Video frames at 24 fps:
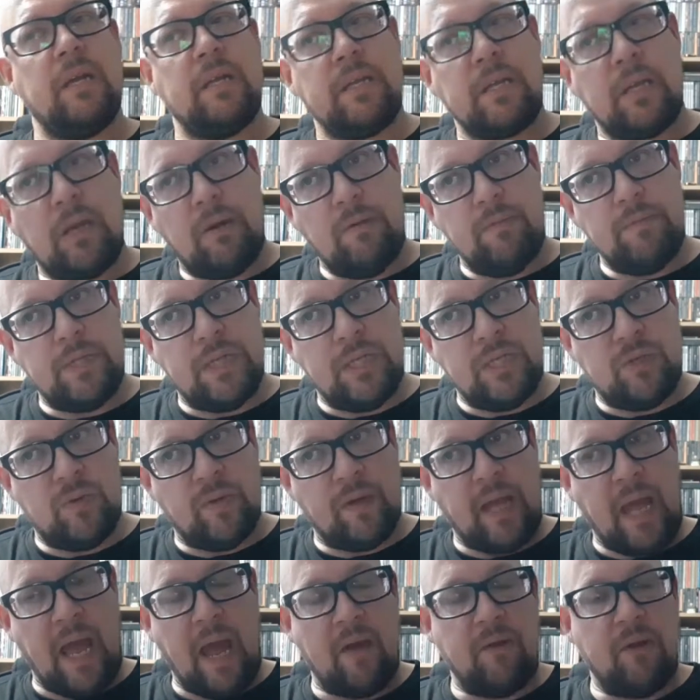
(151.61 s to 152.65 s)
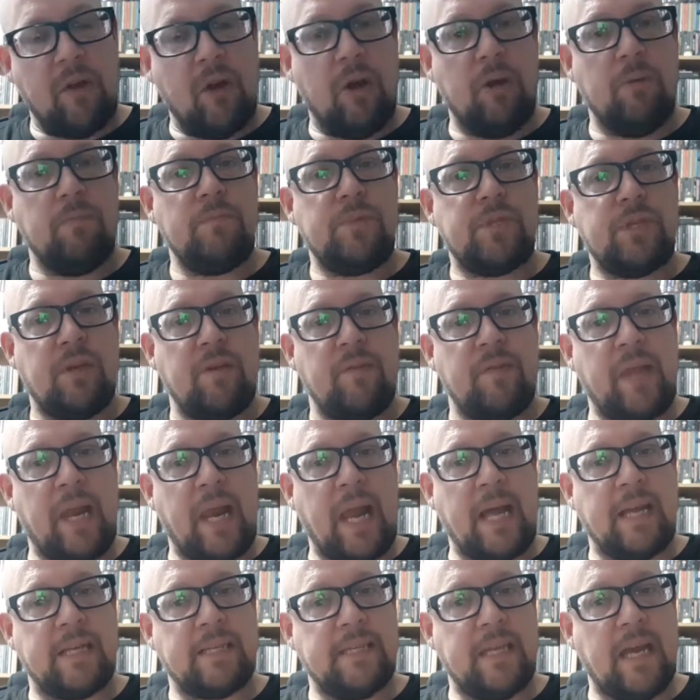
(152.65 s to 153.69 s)
comes into account up to the
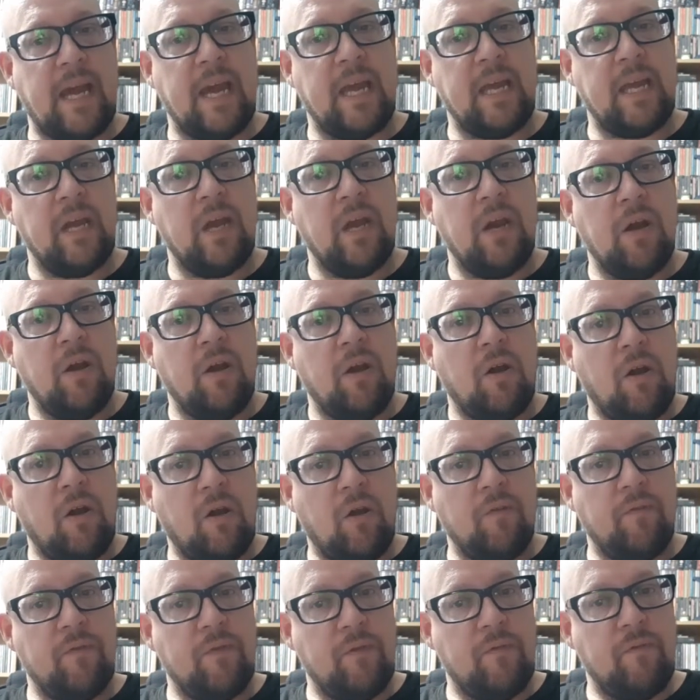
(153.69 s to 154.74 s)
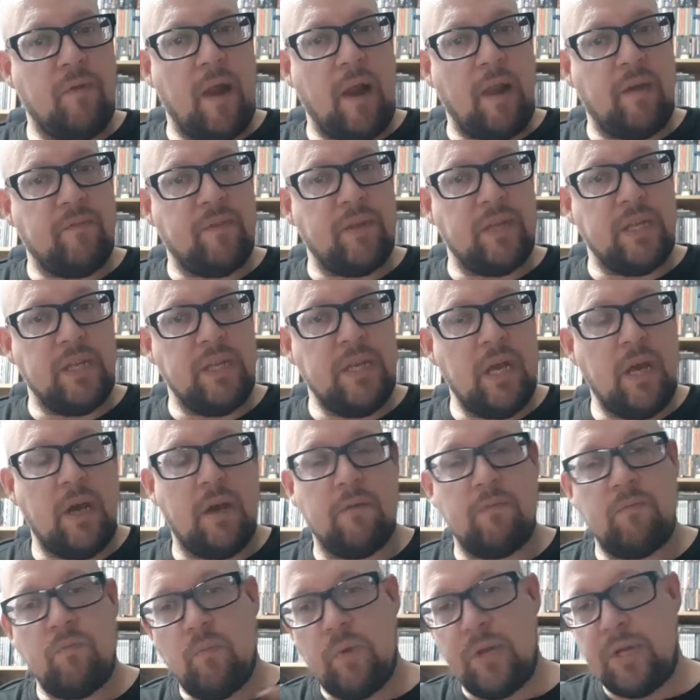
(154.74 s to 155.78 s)
last day of the relevant year,
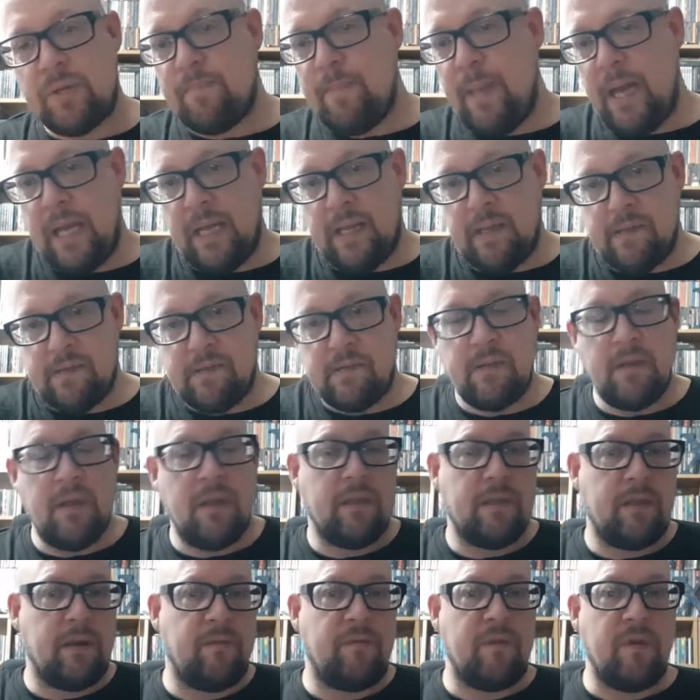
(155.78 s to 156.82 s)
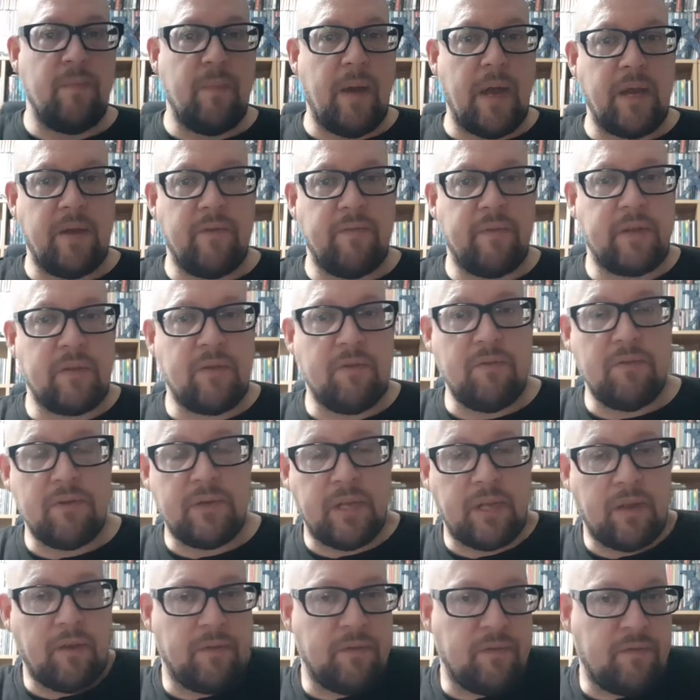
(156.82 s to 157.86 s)
which means that if you made a
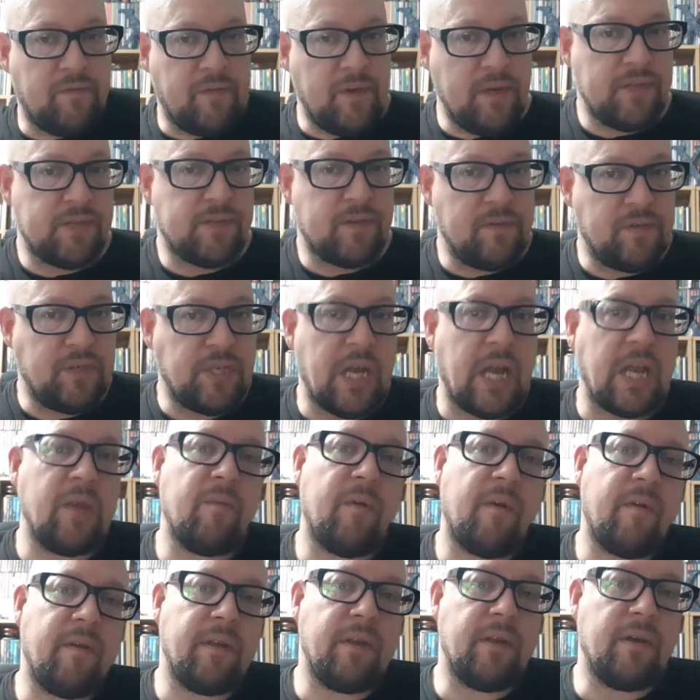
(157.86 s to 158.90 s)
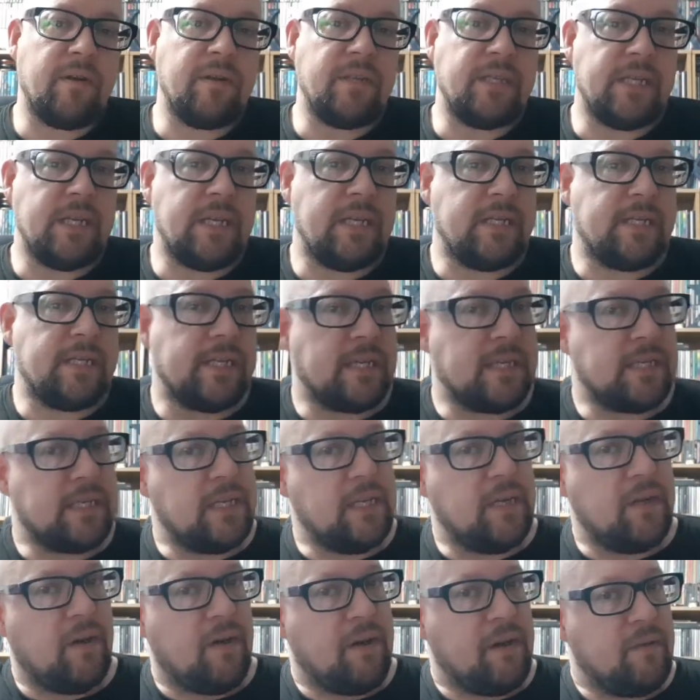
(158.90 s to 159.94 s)
recording on the 1st of January
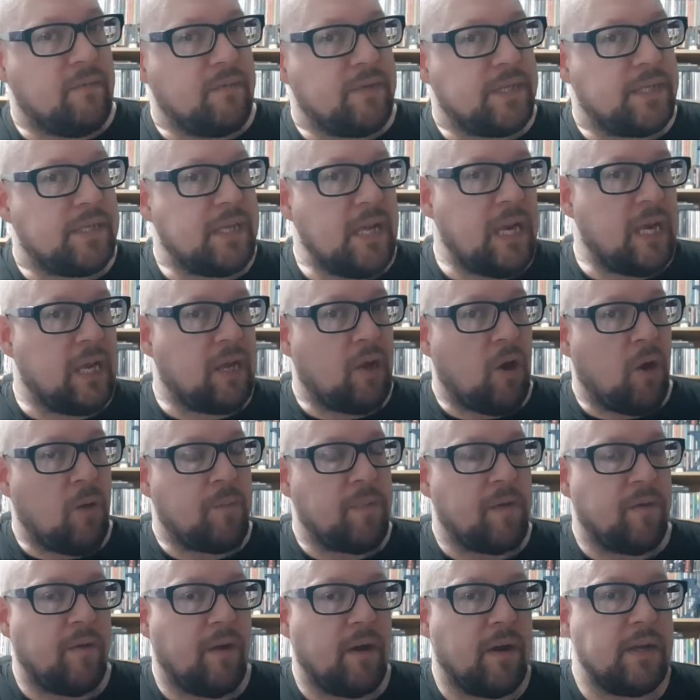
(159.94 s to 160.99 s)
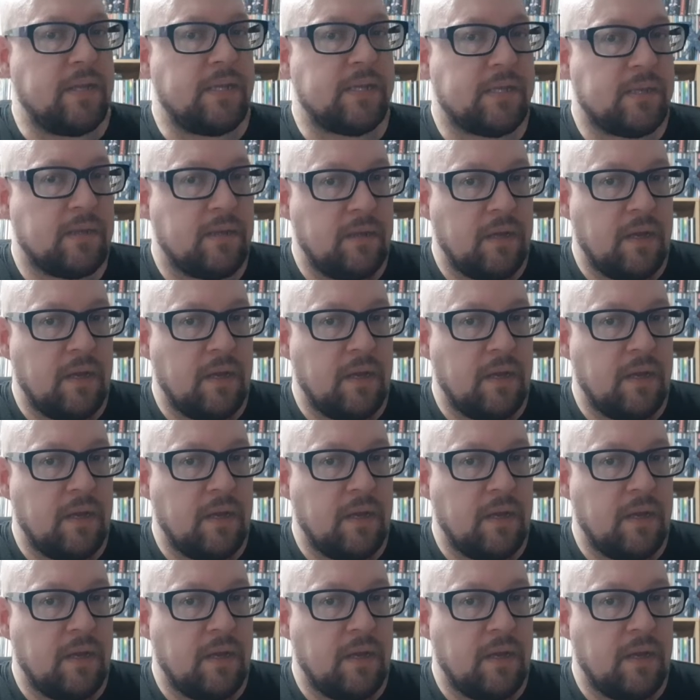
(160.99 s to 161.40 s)
1969, it was still in copyright